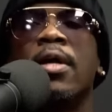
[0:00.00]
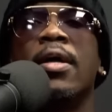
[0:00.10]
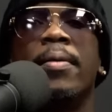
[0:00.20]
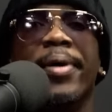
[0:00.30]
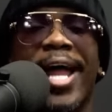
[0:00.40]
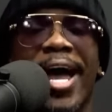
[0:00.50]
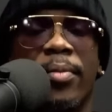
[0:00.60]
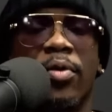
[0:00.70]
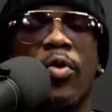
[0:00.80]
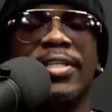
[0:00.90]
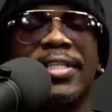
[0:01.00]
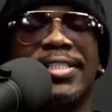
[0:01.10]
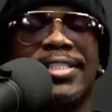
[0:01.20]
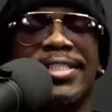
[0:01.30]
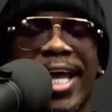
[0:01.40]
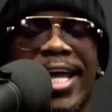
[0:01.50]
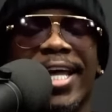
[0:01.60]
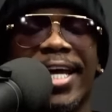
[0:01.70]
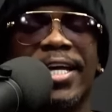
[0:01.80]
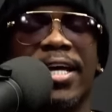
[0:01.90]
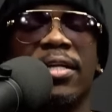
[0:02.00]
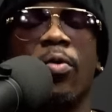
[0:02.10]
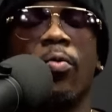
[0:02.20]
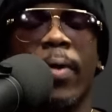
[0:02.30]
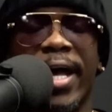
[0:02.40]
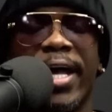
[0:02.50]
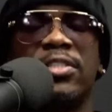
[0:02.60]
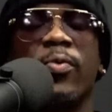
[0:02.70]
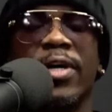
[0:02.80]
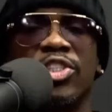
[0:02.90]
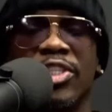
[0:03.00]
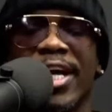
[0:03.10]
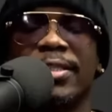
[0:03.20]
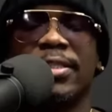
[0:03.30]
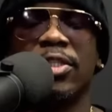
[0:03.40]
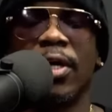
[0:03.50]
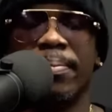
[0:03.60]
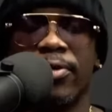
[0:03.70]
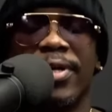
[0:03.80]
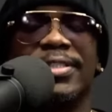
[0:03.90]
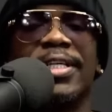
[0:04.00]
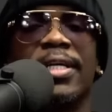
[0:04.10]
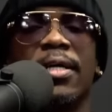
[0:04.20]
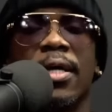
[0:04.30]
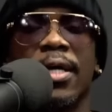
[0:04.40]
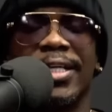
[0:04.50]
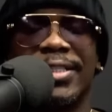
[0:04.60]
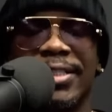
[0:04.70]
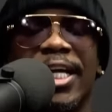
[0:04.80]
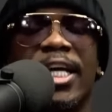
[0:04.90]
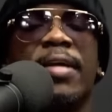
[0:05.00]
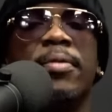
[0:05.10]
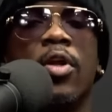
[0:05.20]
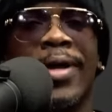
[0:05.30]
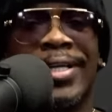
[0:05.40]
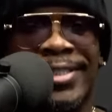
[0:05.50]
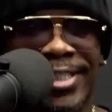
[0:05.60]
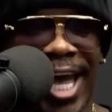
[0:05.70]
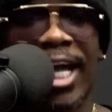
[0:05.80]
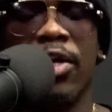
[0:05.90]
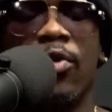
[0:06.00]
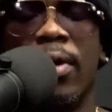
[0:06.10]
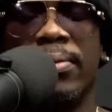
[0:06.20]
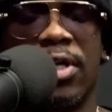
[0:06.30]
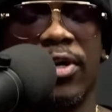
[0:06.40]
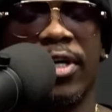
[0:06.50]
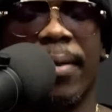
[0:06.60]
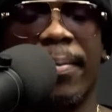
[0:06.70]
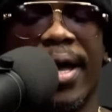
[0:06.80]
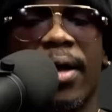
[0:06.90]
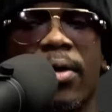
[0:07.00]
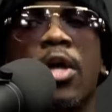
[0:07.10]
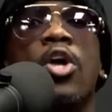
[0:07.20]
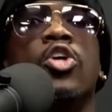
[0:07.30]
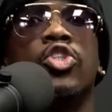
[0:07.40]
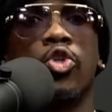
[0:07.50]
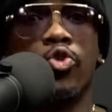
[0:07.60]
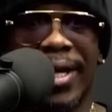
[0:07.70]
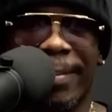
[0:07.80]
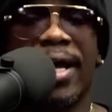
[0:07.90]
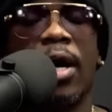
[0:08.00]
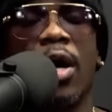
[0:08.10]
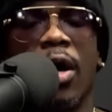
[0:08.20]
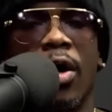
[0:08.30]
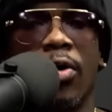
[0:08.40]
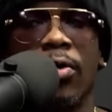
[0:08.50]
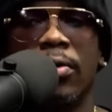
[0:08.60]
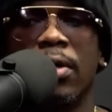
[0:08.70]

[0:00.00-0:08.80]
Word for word: but I'm going to say it in a way to where Jake's community, his team, know exactly who I'm talking about so you can make a call.